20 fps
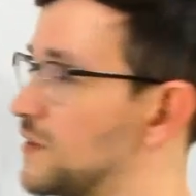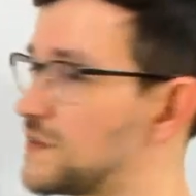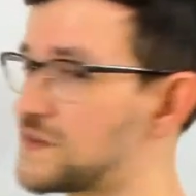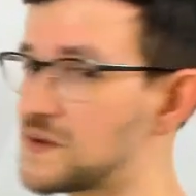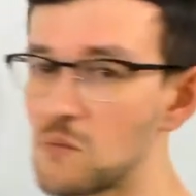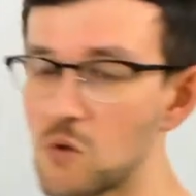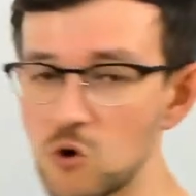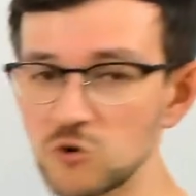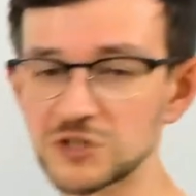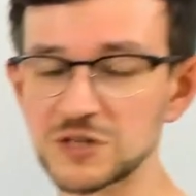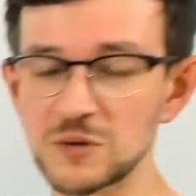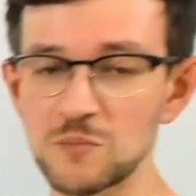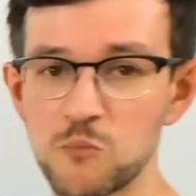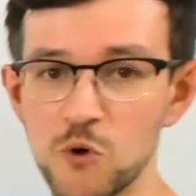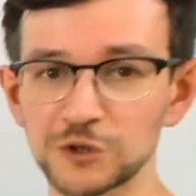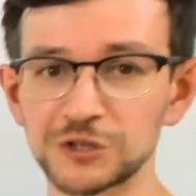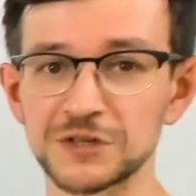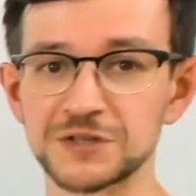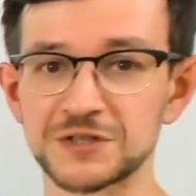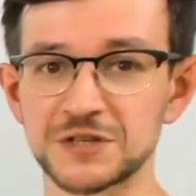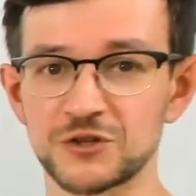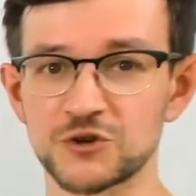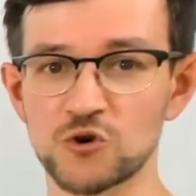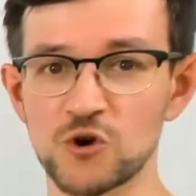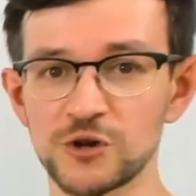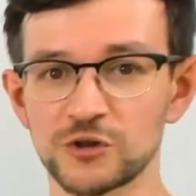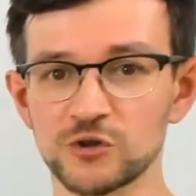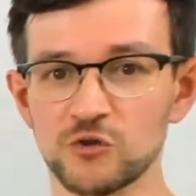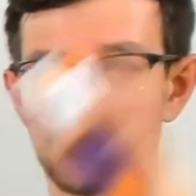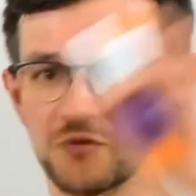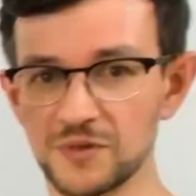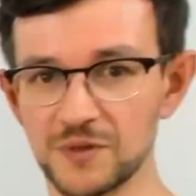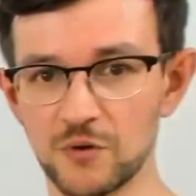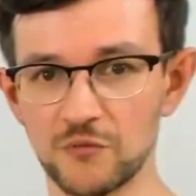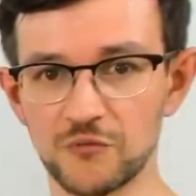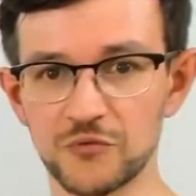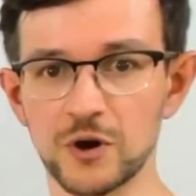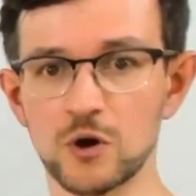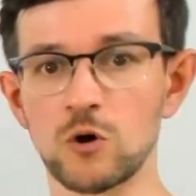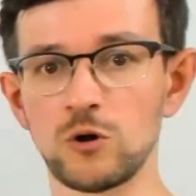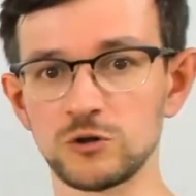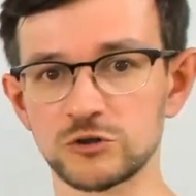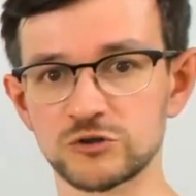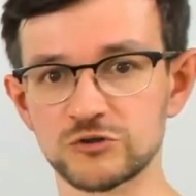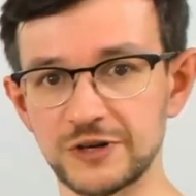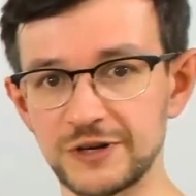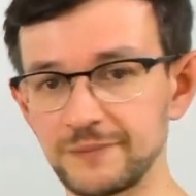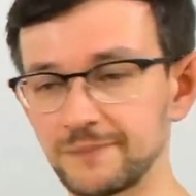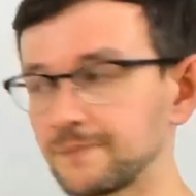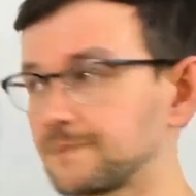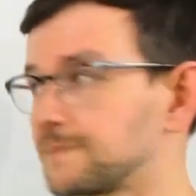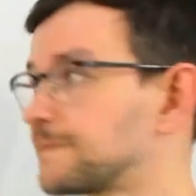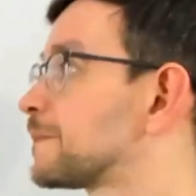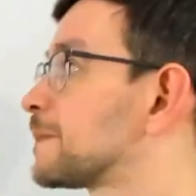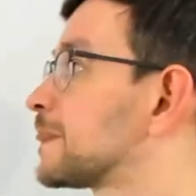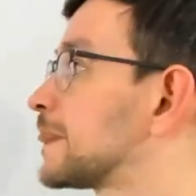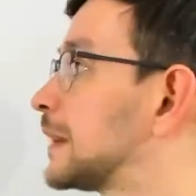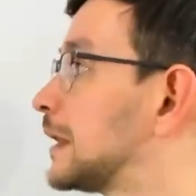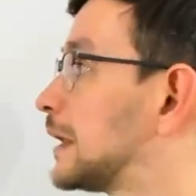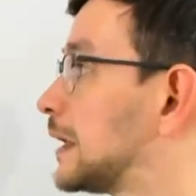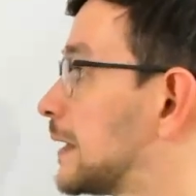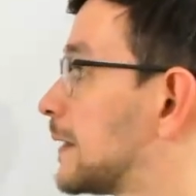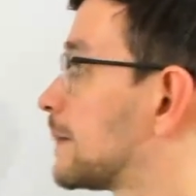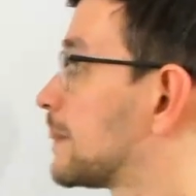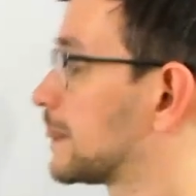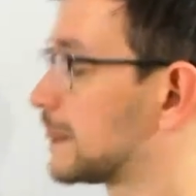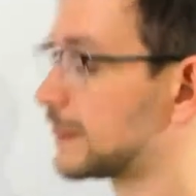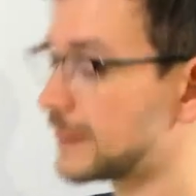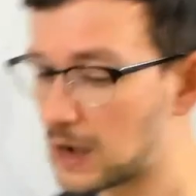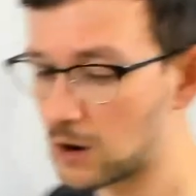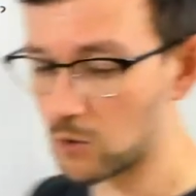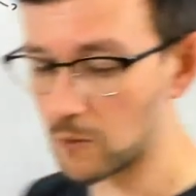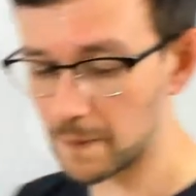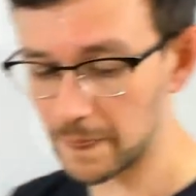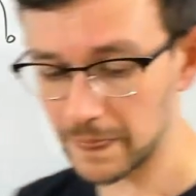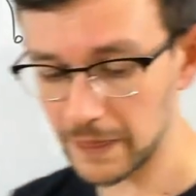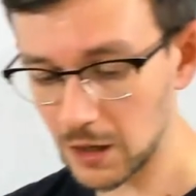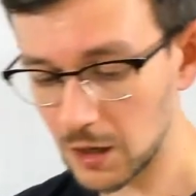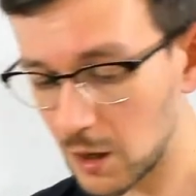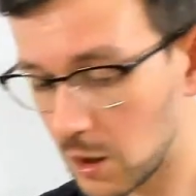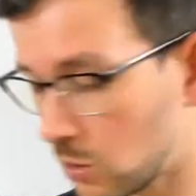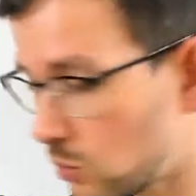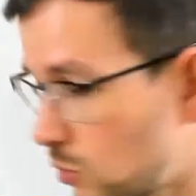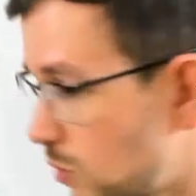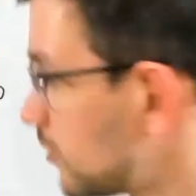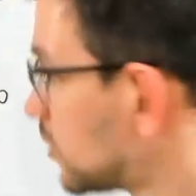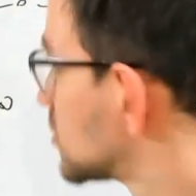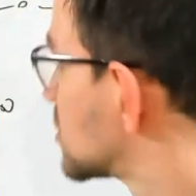the most important centroid of the whole tree. Now, we will